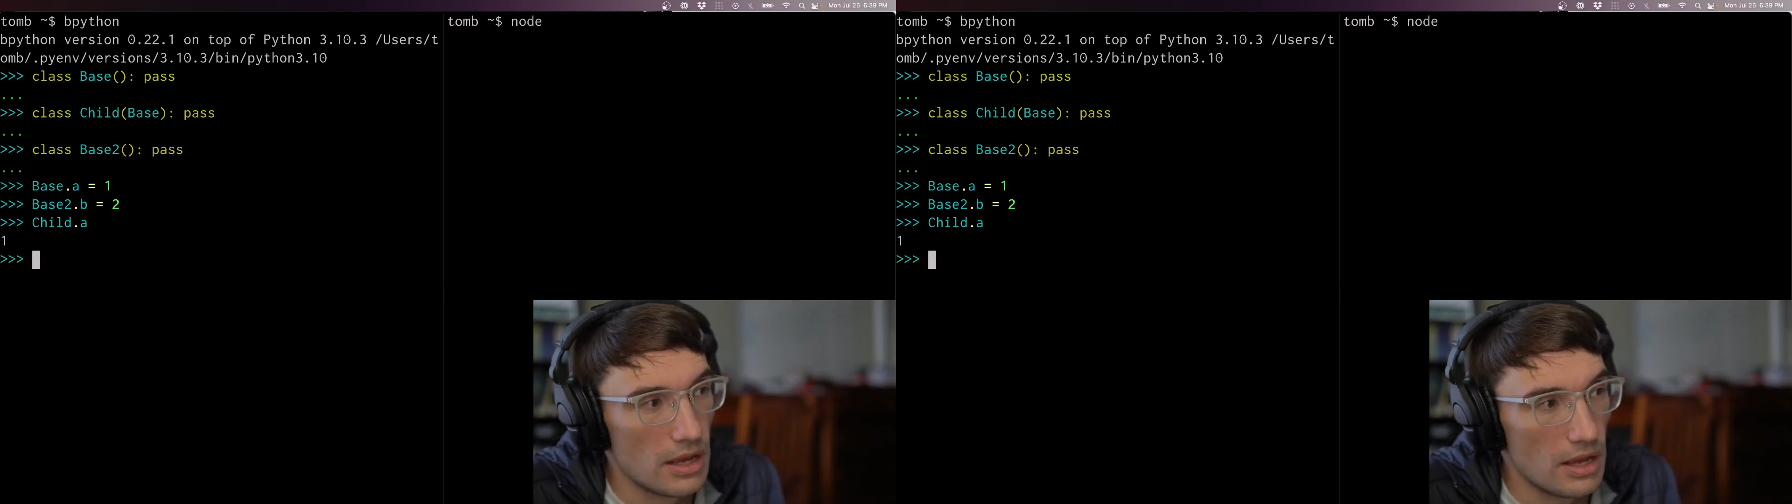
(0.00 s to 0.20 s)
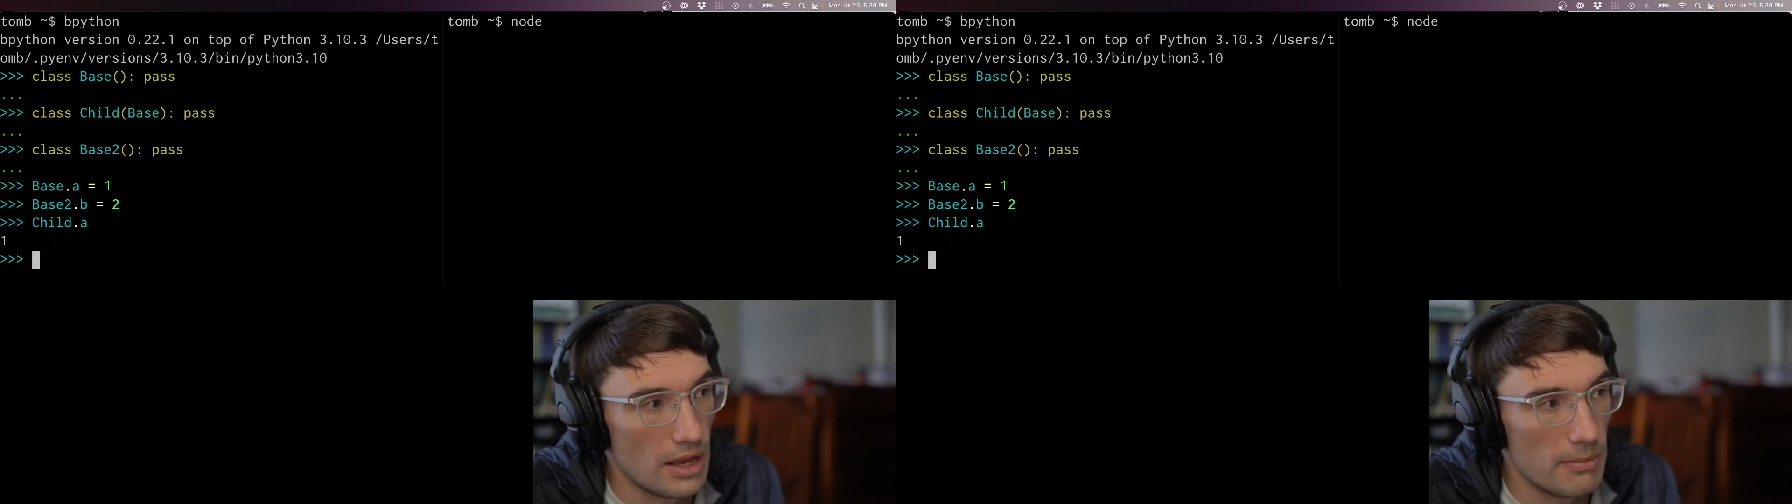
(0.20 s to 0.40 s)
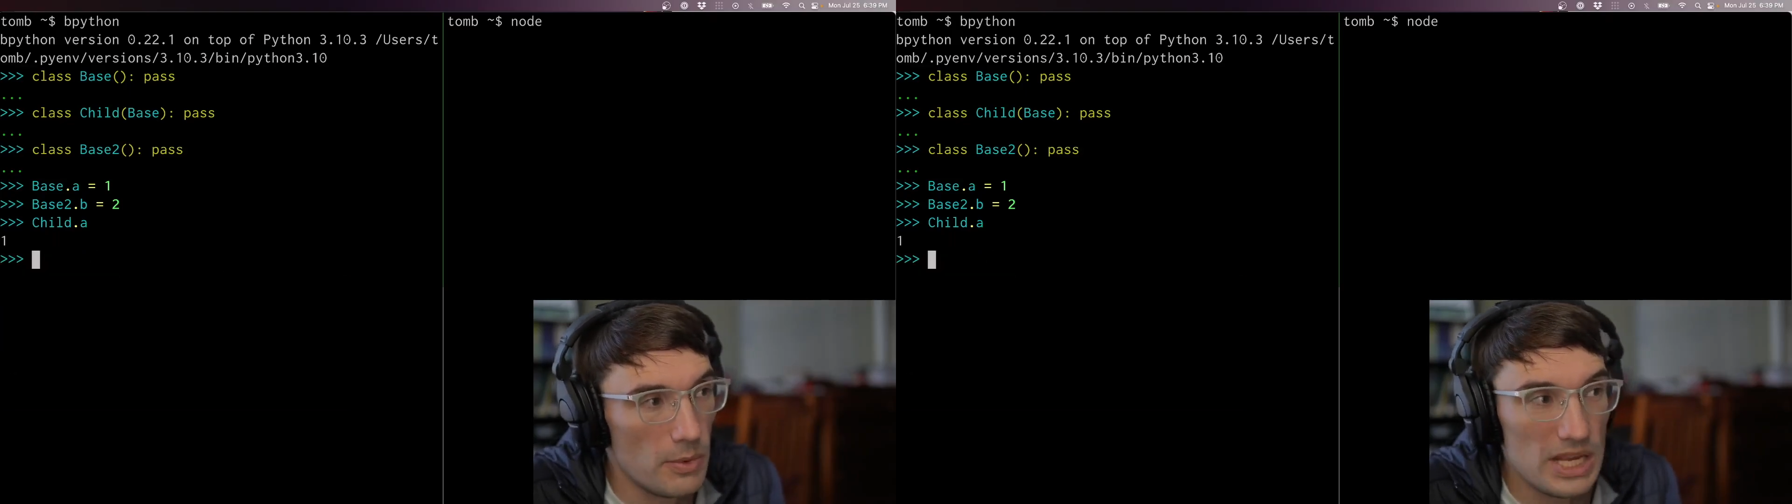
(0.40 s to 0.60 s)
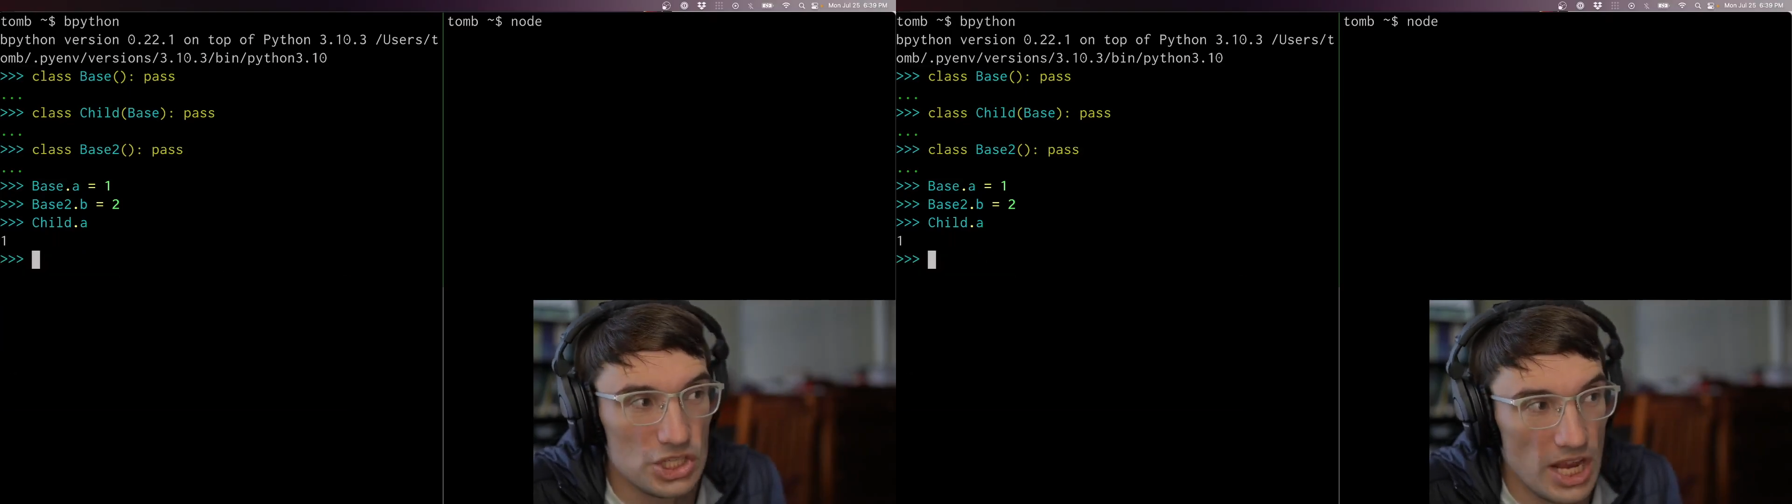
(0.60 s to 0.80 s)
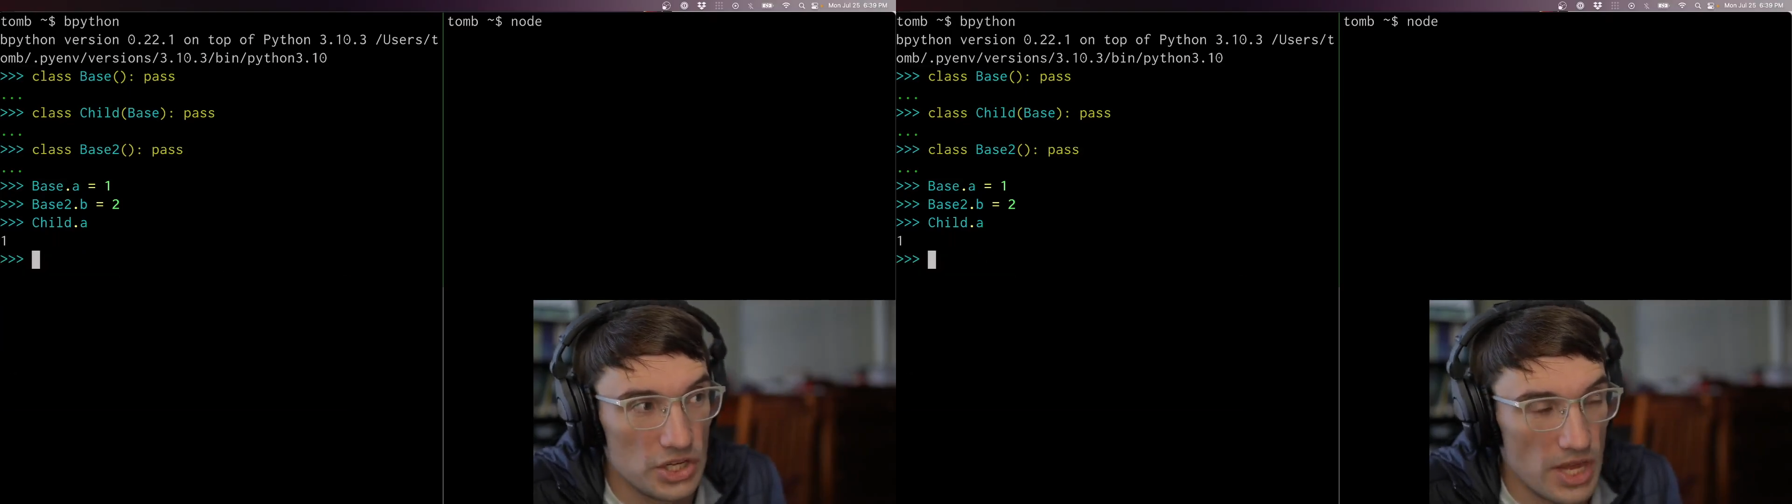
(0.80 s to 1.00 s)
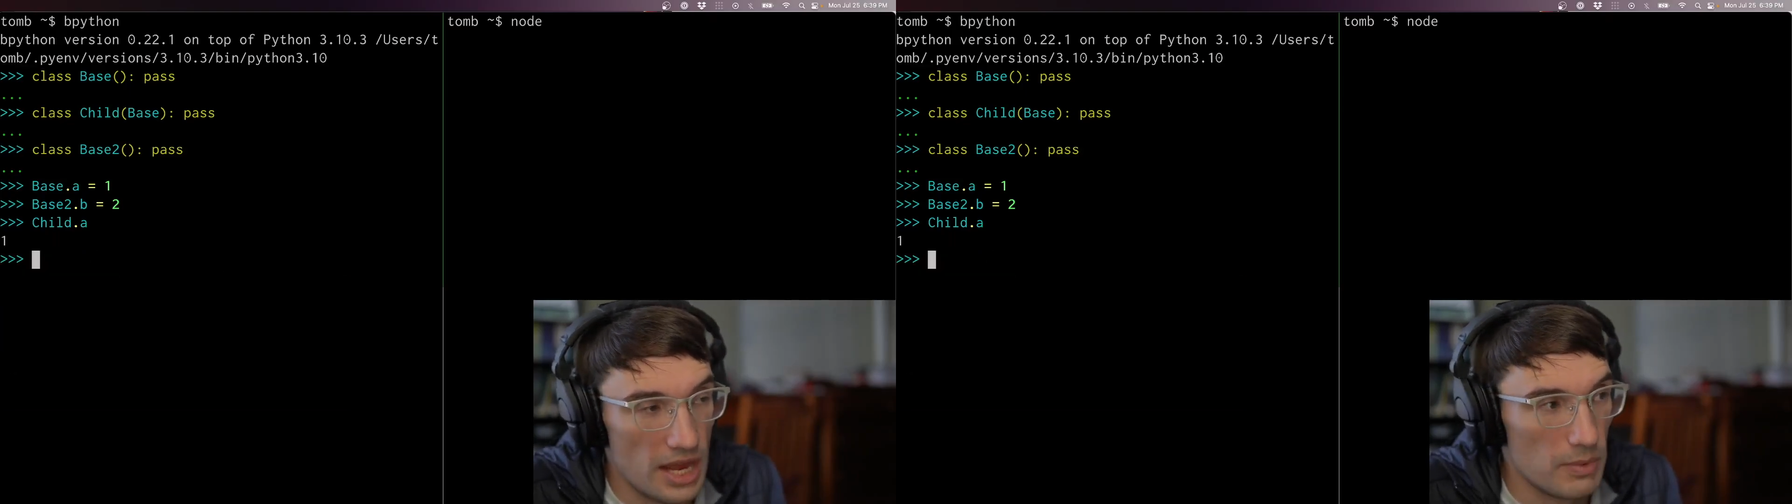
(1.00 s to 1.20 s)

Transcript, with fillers: Uh, but we could change that.